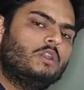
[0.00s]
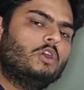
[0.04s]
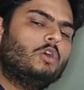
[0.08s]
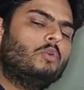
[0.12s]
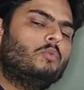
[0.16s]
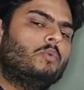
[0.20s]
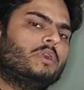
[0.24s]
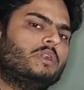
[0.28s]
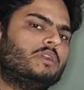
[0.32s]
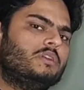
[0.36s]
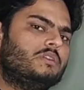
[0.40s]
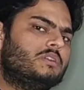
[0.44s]

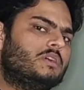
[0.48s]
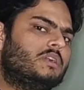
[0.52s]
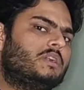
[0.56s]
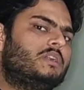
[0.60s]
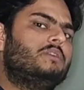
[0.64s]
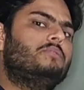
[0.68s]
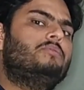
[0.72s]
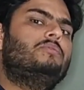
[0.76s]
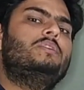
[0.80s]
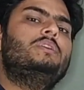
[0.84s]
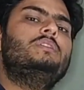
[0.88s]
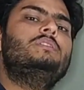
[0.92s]
now what is the
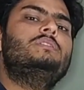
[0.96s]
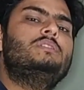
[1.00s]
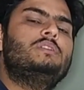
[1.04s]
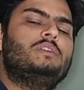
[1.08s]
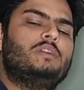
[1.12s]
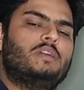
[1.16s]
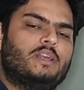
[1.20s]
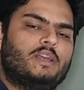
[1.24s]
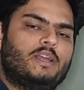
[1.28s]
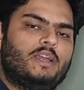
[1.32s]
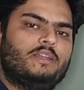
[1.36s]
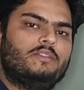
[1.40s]
difference
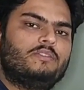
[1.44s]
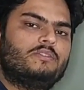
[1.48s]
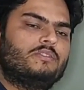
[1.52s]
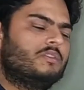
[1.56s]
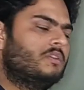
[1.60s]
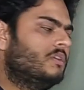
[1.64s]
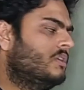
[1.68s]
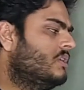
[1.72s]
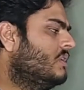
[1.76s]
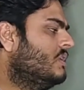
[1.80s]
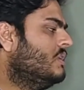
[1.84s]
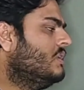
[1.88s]
here guys
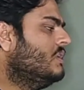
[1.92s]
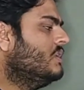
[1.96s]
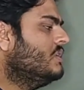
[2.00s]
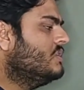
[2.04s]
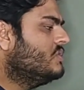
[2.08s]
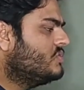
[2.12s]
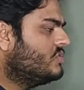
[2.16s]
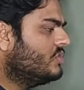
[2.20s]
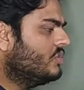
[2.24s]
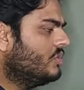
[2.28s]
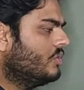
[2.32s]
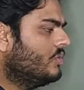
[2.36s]

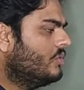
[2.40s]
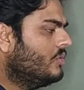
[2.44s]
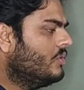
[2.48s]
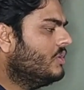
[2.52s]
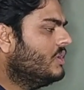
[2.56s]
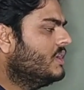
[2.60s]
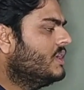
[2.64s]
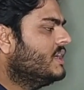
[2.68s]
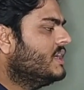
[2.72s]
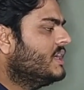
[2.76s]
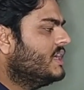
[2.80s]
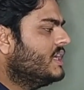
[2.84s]
so
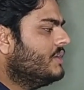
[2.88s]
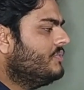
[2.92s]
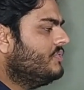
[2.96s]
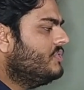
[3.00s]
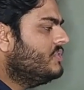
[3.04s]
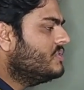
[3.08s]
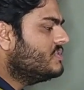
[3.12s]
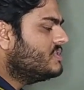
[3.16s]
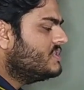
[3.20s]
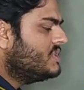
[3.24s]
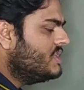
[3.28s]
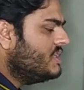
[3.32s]

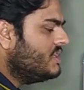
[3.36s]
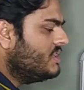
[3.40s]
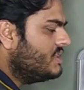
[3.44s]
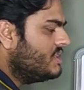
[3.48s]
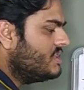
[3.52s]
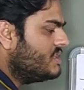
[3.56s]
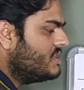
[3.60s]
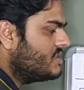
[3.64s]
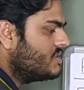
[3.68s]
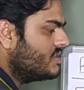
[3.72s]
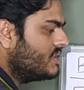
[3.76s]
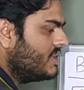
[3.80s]
if you see
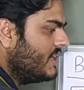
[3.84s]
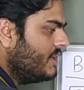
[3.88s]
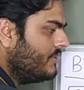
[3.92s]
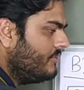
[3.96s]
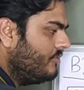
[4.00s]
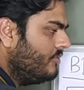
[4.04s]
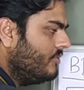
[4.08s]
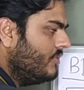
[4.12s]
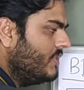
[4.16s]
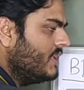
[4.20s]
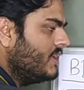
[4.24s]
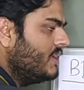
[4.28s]
this
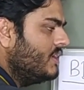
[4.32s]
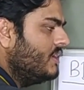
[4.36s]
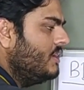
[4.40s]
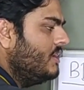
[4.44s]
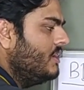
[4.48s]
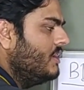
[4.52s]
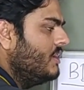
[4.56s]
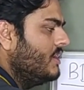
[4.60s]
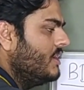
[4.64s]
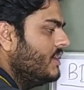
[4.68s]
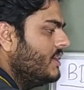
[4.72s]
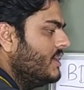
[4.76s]
f1
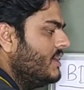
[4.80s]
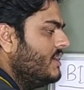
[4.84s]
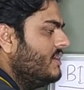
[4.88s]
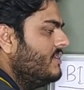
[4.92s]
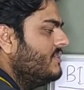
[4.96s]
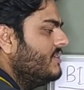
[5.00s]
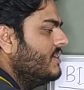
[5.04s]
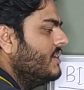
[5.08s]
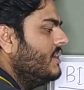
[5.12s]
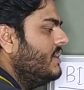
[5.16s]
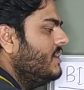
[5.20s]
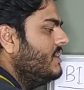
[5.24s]

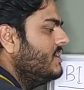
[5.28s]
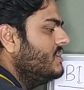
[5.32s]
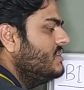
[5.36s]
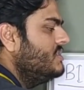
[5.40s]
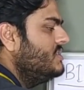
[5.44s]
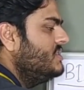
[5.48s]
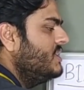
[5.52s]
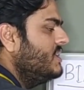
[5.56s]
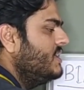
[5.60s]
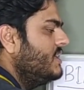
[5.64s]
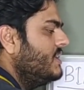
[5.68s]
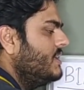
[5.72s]
is a
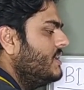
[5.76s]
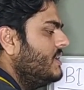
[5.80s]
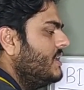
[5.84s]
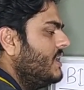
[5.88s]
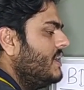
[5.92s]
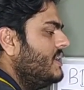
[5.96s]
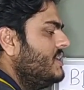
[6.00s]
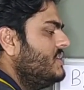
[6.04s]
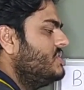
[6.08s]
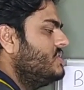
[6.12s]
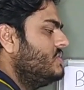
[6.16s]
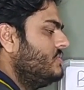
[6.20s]

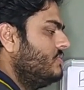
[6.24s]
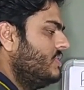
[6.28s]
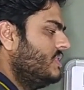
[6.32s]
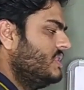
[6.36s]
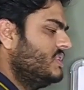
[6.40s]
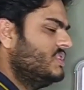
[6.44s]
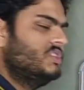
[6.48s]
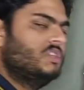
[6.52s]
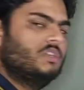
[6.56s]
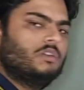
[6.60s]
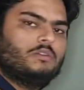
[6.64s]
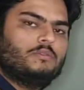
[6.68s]
generalized
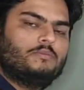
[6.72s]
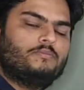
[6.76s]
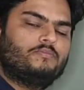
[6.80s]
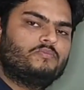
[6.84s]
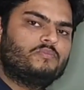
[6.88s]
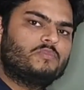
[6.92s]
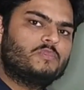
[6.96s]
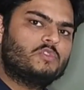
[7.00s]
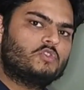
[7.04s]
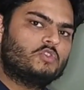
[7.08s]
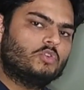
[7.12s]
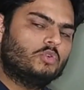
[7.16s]
function
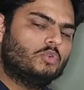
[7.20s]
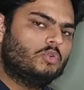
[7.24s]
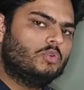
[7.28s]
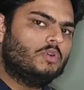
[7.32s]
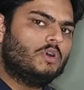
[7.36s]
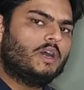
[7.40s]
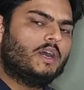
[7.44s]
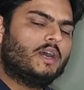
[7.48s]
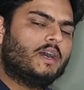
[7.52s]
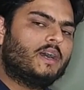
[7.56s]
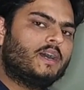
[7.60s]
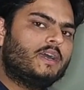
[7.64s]
so
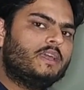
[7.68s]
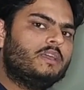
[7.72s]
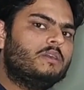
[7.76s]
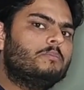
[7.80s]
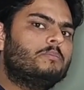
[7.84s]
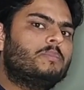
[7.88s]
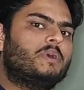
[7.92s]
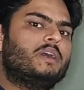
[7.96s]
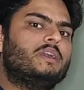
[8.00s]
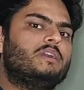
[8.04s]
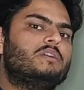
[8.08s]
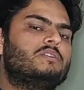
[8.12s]
high
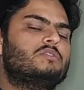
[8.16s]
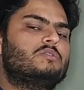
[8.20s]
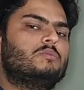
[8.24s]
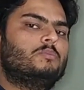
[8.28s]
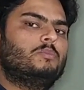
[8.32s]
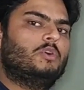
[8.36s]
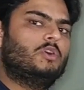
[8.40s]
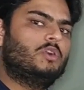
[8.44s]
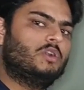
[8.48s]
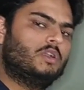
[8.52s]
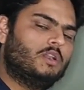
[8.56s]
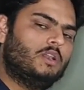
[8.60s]
bias
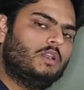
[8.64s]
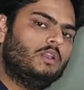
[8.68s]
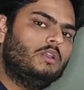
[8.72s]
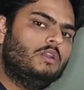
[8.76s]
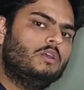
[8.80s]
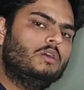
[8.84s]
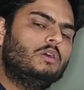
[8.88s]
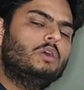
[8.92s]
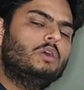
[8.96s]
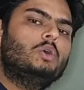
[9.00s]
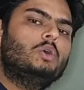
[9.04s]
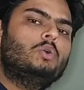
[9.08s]
model
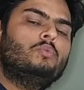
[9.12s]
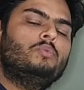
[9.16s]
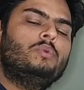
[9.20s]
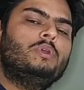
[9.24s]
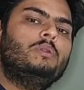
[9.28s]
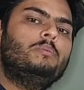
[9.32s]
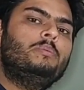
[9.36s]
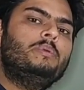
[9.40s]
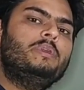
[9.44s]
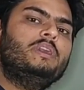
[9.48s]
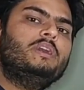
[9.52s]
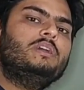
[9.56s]

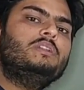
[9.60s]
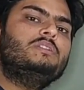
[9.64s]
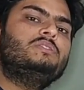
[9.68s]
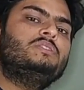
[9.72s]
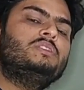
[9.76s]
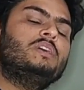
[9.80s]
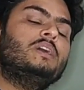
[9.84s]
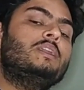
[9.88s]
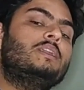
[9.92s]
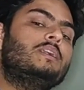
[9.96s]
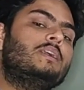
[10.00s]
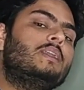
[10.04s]
will be a
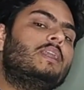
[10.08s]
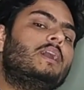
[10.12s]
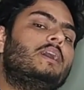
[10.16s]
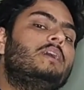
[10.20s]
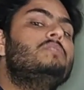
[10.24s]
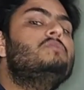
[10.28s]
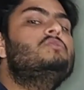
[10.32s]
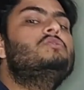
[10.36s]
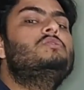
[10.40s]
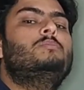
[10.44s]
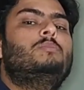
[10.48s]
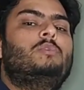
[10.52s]

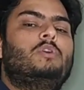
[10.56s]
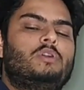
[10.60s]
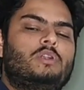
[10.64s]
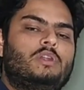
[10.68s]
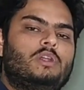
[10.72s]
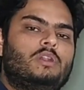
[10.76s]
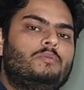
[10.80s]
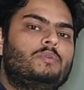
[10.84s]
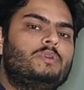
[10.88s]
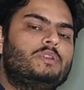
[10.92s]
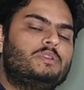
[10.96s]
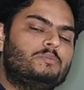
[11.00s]
generalized
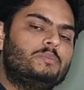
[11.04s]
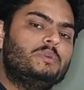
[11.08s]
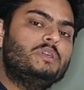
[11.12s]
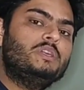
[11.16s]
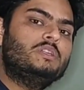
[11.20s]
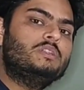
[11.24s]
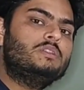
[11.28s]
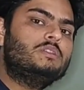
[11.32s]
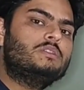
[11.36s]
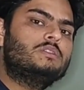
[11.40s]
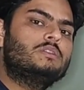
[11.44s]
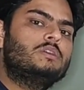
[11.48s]
model which
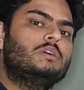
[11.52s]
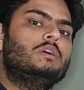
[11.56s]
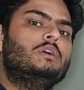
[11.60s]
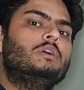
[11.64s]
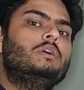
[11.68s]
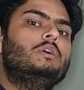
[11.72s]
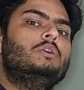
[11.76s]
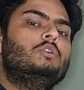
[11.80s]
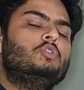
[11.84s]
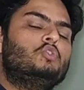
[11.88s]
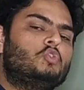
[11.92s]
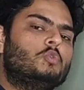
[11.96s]
means
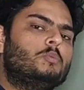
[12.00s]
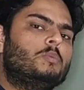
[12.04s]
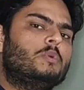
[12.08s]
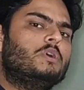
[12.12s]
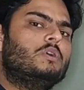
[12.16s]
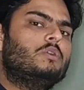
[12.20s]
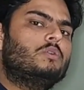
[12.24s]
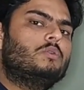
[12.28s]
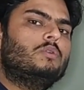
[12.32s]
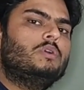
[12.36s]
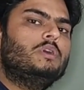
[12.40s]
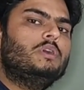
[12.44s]

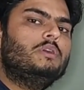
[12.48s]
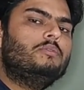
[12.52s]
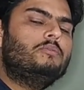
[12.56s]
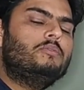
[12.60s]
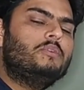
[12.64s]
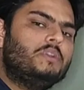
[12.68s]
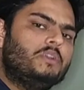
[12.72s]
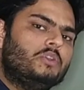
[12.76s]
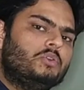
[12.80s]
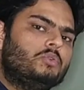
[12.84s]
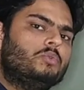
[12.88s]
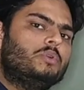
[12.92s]
tomorrow
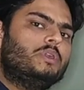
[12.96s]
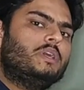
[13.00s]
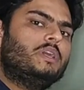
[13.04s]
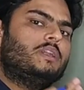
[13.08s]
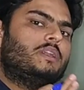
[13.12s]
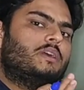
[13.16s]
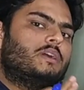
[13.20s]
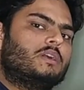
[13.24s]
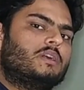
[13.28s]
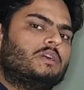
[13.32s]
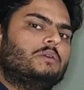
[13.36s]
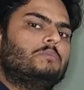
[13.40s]
if new
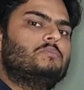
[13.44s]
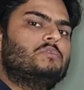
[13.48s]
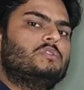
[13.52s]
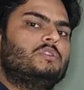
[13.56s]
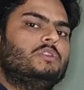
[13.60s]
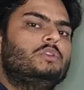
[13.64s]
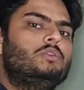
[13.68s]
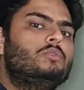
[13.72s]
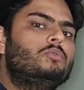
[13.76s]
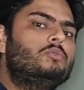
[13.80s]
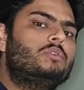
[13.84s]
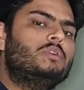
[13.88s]
data
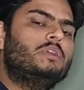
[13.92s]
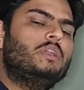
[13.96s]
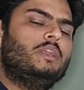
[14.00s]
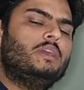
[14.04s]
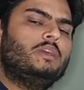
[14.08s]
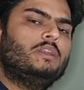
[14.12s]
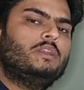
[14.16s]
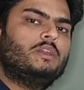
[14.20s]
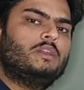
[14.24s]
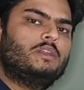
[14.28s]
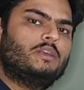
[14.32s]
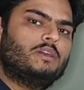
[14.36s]
comes new
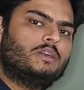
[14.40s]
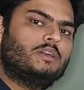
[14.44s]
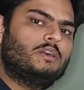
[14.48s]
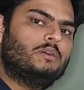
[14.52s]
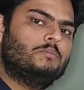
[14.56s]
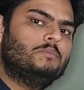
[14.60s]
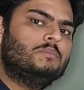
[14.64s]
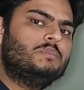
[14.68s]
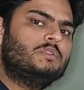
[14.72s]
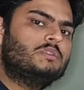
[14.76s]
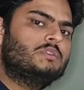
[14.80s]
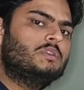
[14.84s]
training data
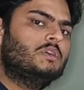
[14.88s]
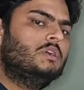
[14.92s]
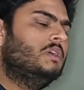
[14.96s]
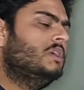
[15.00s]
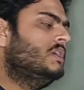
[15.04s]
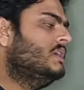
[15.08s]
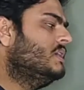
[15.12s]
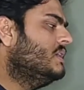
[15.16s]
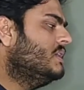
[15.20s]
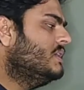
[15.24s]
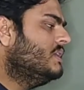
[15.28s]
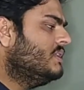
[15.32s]
comes
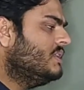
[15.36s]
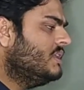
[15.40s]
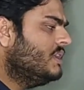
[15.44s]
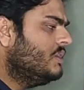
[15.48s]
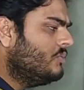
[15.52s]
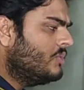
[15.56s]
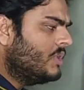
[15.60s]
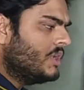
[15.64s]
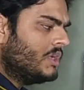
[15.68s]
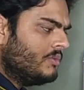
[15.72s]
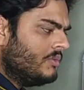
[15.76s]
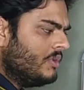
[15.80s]

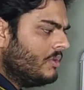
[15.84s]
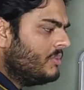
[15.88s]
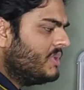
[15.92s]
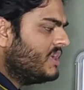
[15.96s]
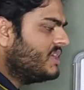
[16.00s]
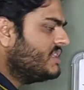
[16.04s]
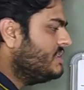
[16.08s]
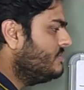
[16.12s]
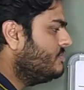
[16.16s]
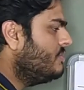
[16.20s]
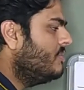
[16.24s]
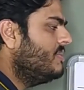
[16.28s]
then what will
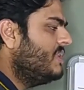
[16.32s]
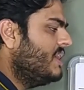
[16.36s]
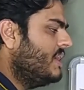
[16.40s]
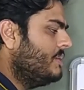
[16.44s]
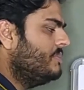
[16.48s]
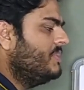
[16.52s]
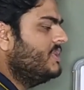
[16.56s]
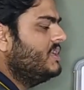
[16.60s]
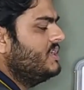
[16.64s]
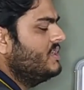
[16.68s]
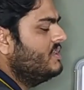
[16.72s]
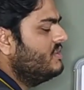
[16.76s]
maximum
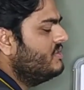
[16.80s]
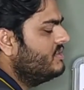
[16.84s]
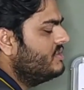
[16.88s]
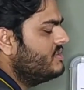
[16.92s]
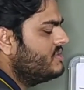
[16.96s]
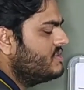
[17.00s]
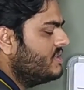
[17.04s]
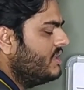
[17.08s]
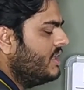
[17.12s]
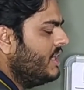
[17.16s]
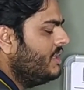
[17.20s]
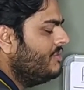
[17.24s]
happen is
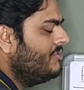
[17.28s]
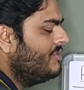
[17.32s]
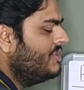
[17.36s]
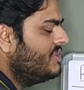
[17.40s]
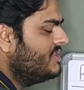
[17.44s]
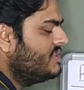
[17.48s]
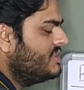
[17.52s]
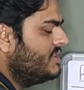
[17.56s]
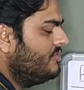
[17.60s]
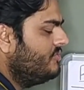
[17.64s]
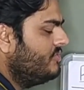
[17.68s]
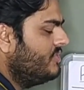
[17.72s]
this line
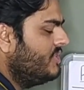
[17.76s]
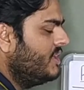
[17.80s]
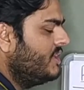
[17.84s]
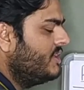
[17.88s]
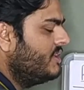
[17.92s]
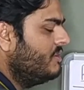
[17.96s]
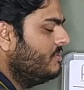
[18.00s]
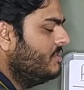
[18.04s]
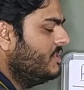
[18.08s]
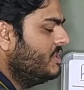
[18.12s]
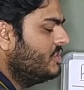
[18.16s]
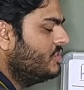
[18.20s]
will shift
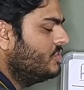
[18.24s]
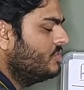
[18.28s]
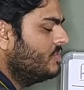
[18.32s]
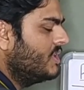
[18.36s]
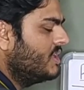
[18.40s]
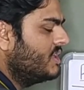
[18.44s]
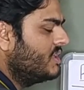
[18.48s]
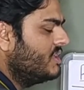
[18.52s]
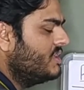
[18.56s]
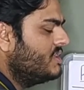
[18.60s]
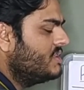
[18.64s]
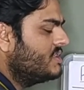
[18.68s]
little bit
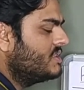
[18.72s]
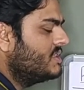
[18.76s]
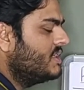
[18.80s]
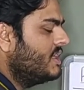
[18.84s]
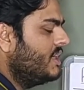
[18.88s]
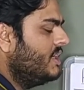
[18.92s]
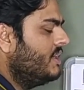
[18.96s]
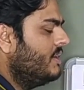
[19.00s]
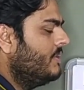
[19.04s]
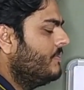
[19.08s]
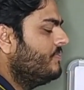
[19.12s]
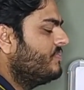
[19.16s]
toward this
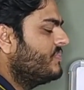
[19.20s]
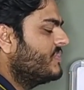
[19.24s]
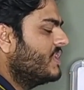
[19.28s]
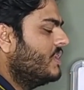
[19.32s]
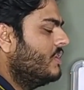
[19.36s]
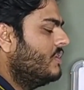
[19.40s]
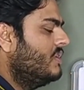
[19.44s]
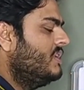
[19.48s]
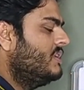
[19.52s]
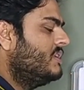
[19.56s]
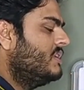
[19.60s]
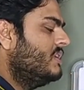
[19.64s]
side
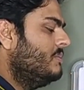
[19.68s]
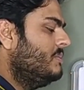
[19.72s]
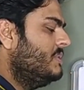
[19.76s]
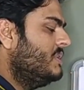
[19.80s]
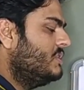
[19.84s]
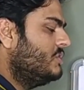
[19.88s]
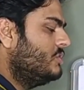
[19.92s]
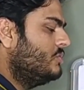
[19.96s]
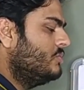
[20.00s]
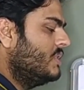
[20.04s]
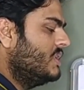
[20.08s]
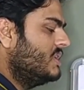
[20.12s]
or little
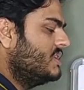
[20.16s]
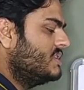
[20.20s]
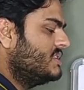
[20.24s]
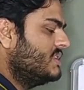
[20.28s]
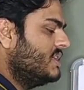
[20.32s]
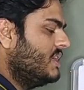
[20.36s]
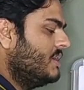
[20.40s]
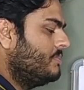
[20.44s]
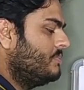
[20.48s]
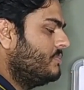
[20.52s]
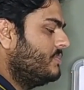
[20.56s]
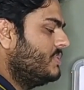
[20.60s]
bit
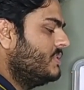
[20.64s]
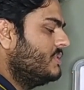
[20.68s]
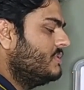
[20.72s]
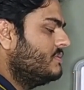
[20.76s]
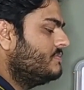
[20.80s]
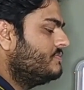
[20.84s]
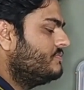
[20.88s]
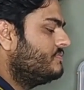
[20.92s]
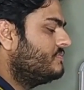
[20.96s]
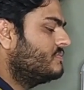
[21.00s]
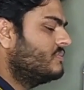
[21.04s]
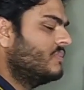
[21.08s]
towards up
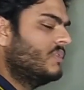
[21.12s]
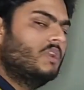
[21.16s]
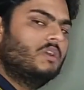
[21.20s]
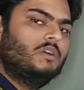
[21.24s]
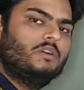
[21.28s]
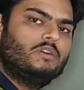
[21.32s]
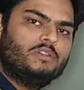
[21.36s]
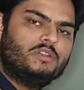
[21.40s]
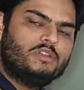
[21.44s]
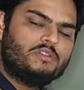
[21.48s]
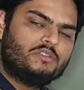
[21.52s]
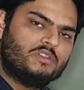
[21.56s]

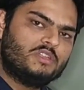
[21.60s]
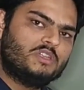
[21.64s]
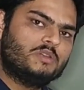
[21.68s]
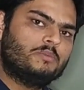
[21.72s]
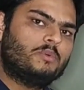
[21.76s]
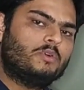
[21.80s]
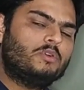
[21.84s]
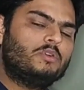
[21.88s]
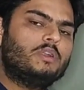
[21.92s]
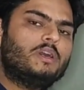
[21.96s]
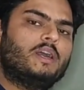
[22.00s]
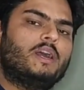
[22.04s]
this is
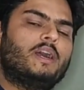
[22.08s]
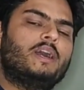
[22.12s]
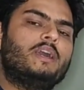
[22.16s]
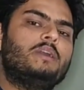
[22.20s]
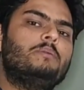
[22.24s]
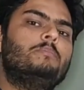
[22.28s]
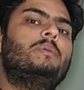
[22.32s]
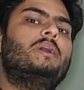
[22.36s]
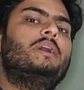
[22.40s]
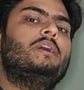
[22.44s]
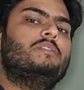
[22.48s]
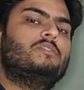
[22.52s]
about
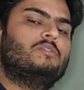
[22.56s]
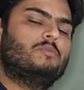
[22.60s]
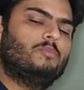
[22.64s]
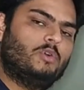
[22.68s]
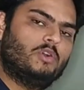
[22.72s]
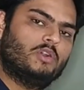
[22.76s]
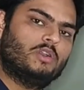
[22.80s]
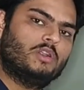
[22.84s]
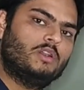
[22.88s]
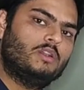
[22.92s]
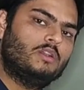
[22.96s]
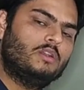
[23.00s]
high bias
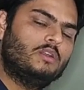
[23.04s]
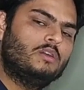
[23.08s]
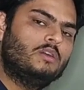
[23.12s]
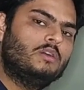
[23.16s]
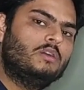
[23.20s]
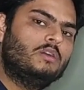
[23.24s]
model